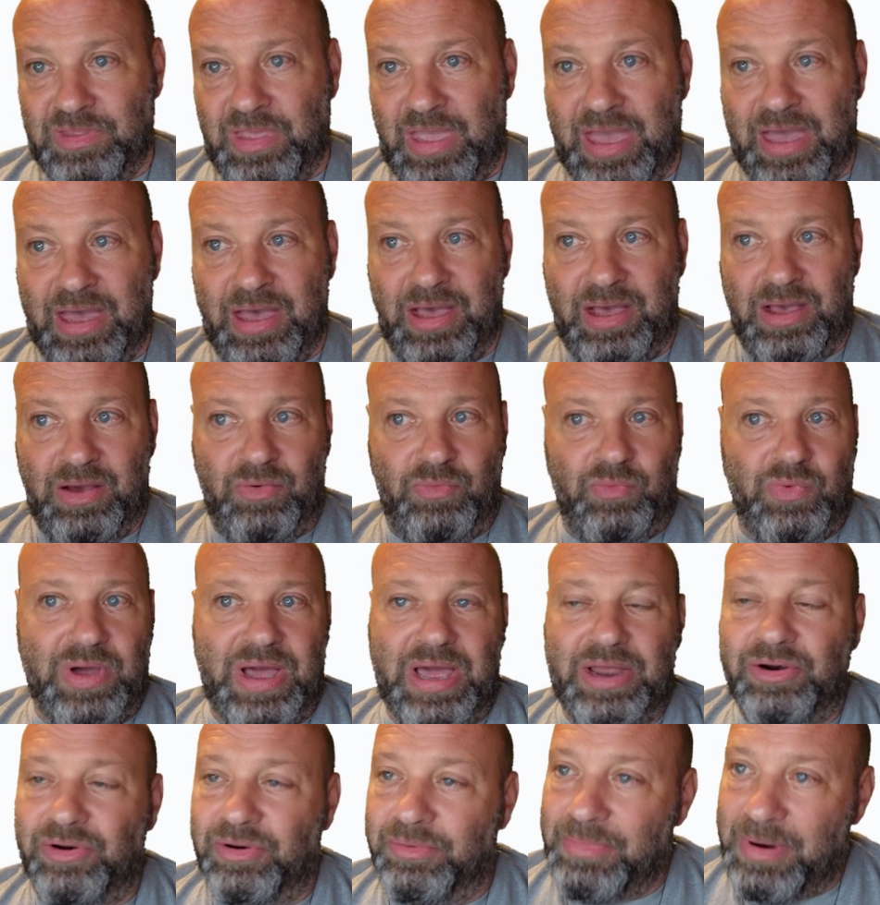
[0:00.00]

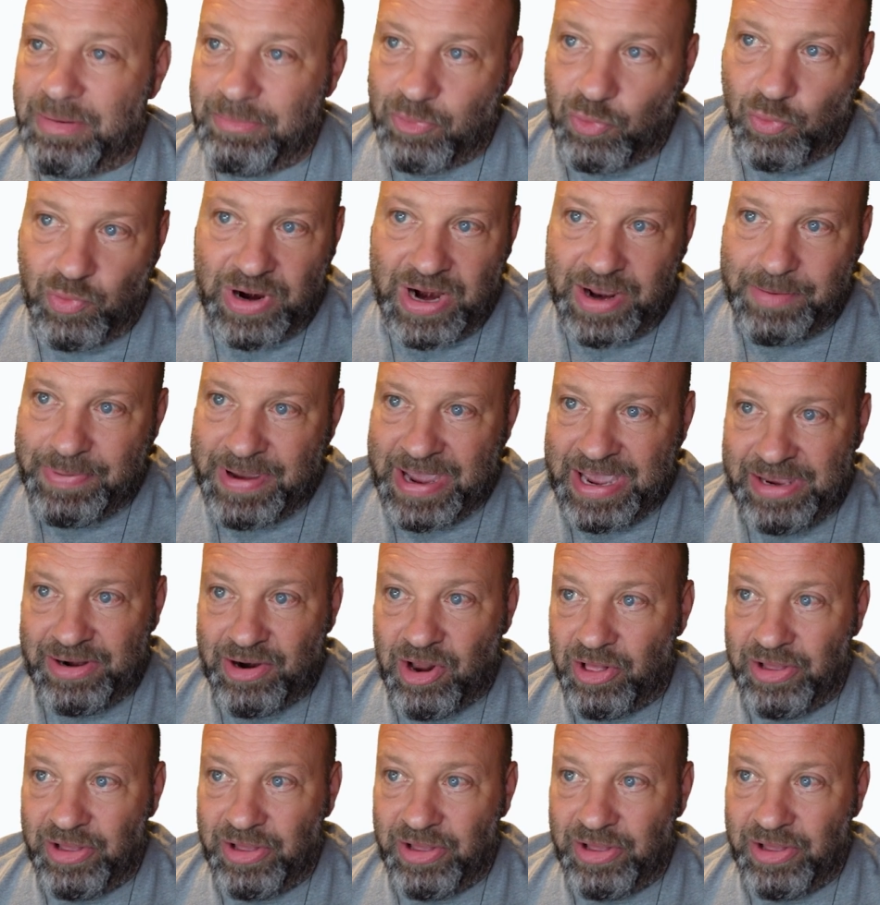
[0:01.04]
don't remember what I paid.